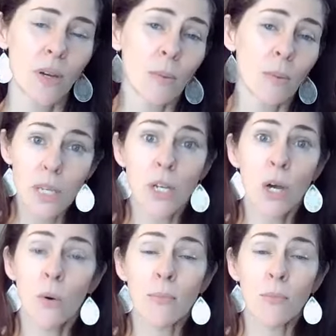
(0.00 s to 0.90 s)
but
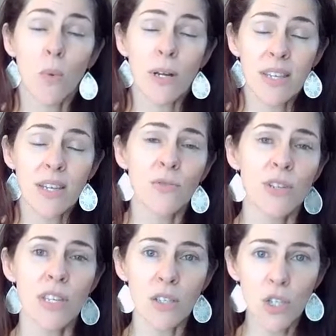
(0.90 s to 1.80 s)
what's
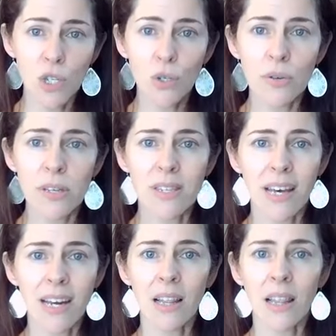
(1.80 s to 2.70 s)
interesting too is
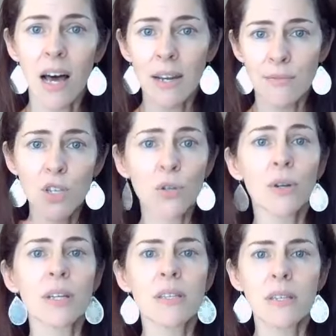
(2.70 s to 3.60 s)
that a lot
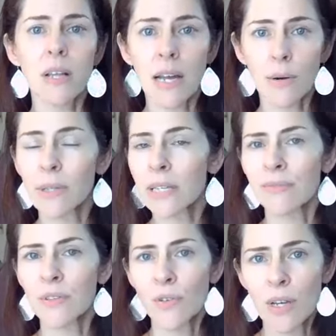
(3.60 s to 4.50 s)
of
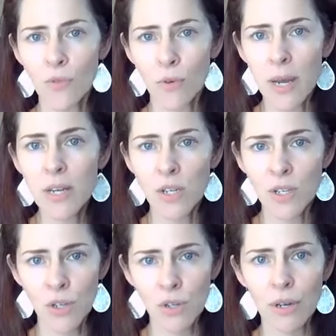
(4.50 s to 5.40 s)
relief and transformation
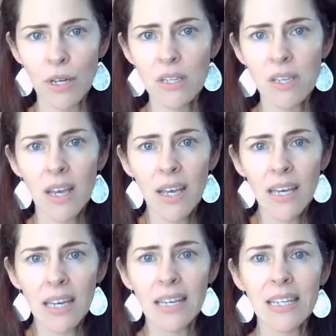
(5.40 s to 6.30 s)
students
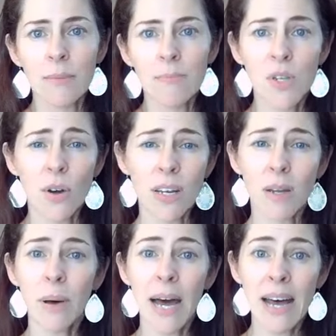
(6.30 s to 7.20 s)
end up starting
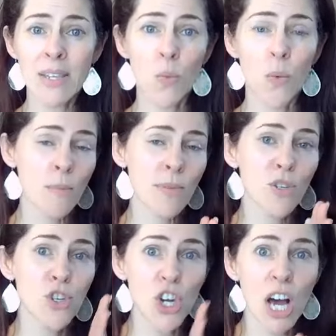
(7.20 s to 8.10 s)
to pass worms
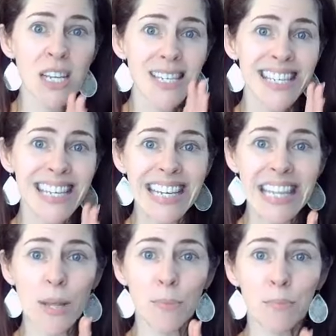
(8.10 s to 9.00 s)
just
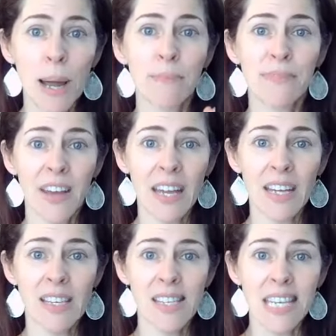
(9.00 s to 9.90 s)
in the prep
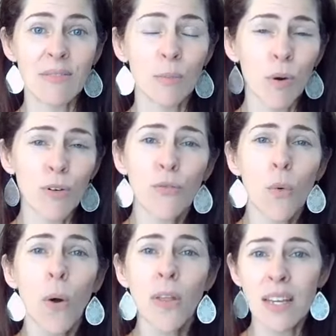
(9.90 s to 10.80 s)
phase, even
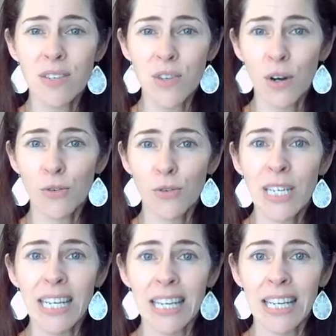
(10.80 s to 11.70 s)
before they start
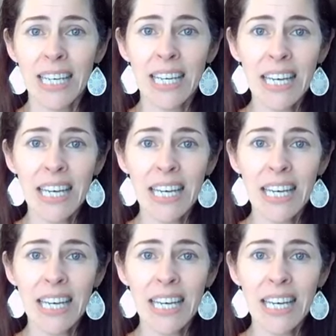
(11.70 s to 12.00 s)
treating.